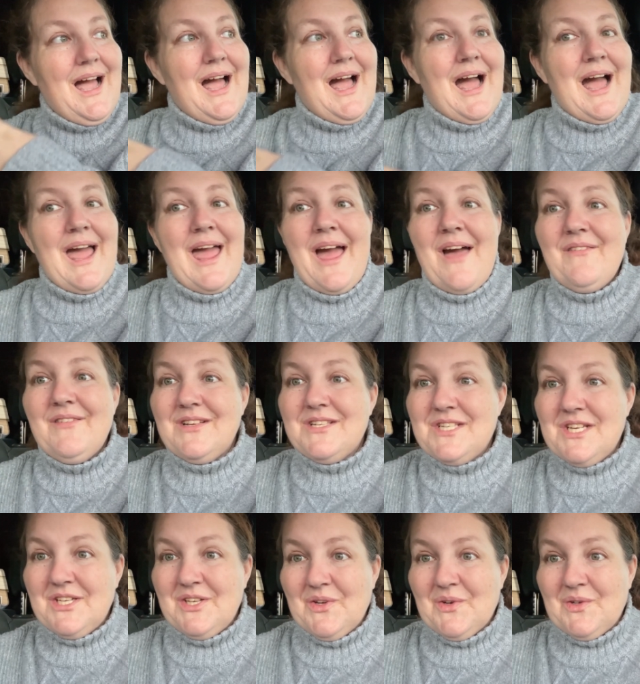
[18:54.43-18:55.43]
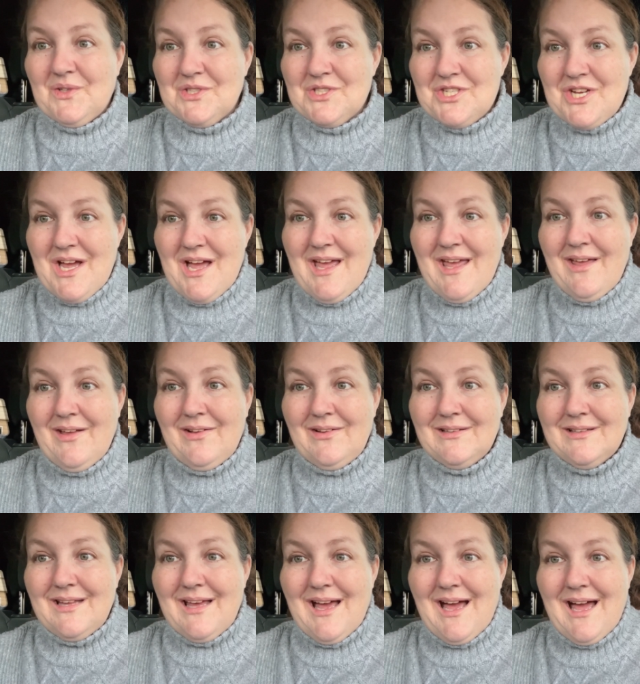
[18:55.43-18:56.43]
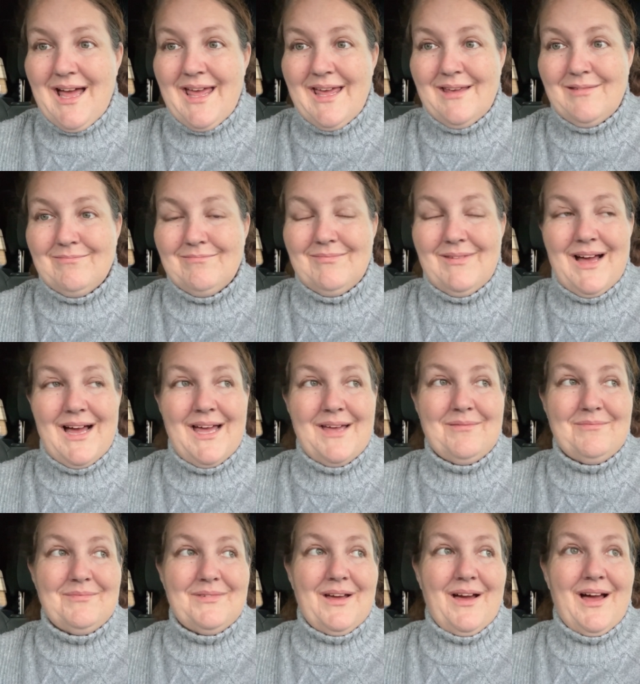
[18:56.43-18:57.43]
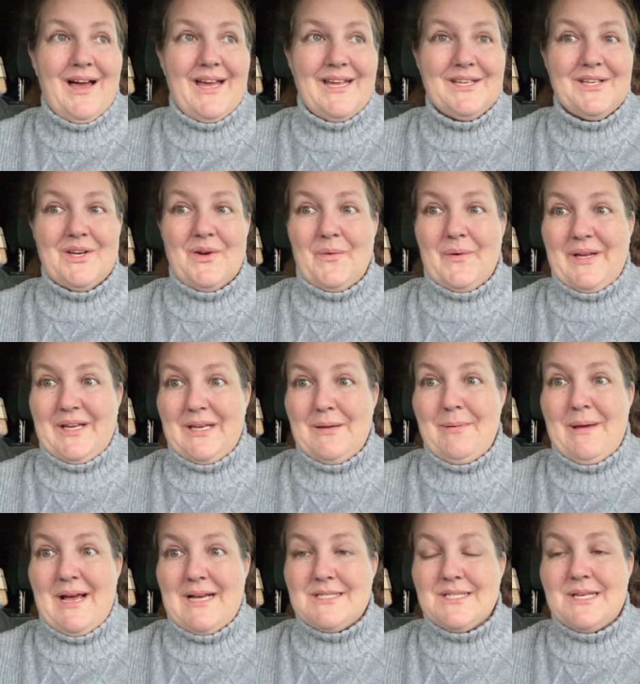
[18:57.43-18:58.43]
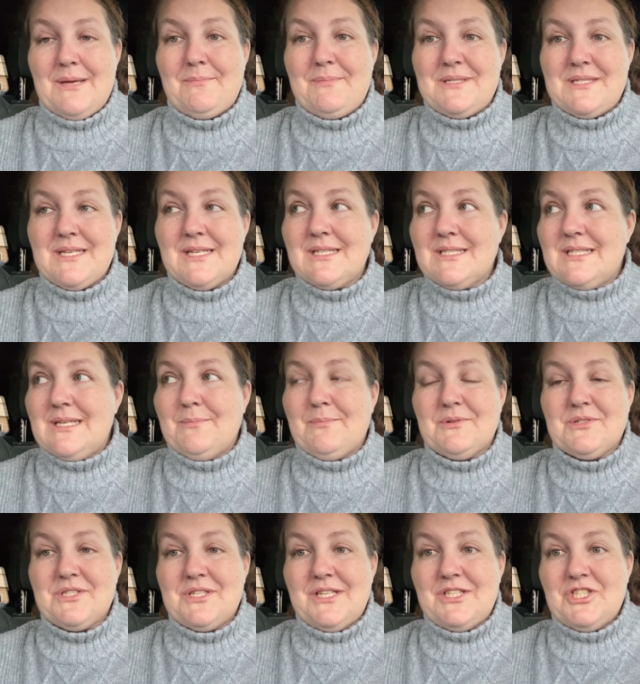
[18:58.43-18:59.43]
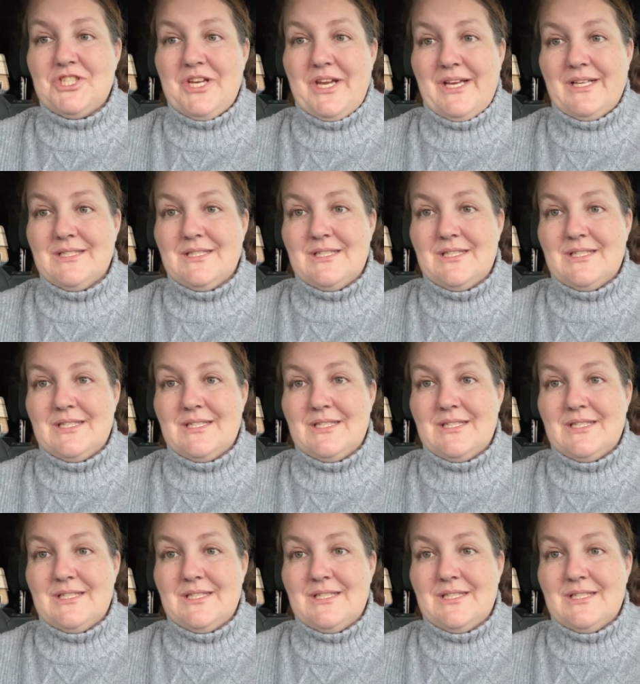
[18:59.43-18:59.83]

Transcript: I have a 10-year-old child. I'm not going to pass up a 60% chance